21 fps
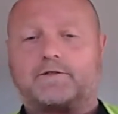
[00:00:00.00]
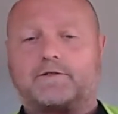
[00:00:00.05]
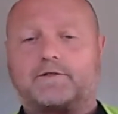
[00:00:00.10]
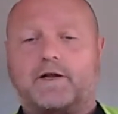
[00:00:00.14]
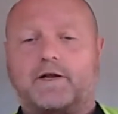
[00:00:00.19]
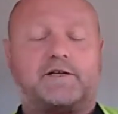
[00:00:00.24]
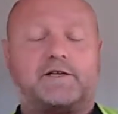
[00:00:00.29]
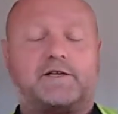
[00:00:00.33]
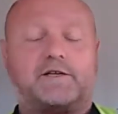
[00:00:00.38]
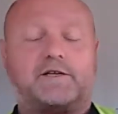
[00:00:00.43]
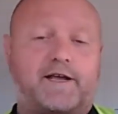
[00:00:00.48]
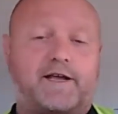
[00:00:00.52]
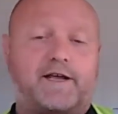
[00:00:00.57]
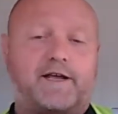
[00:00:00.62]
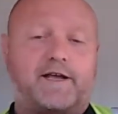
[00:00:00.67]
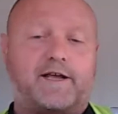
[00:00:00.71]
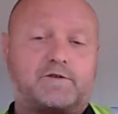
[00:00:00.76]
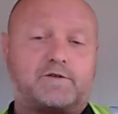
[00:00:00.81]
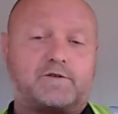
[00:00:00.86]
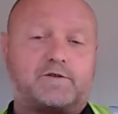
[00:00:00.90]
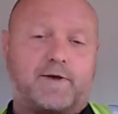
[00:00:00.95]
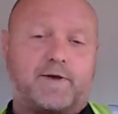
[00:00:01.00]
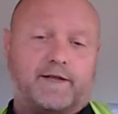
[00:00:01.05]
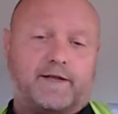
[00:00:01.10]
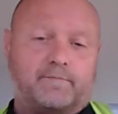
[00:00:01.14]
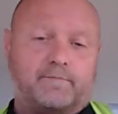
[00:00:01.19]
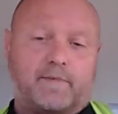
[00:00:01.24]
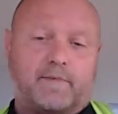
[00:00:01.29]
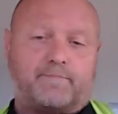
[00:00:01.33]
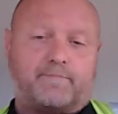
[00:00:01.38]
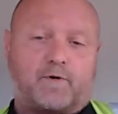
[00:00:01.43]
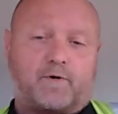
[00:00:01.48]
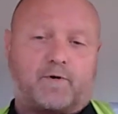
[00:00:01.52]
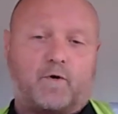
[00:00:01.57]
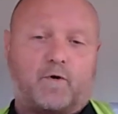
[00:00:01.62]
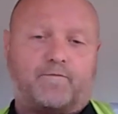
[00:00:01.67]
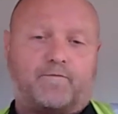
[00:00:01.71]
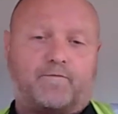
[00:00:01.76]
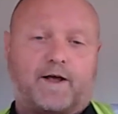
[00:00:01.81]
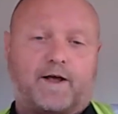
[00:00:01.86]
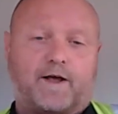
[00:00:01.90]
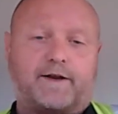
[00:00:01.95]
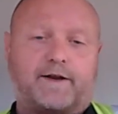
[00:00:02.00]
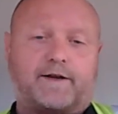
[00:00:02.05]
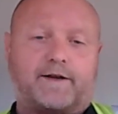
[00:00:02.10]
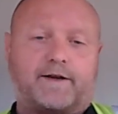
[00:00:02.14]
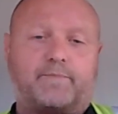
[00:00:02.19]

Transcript: I say as well in my profile that I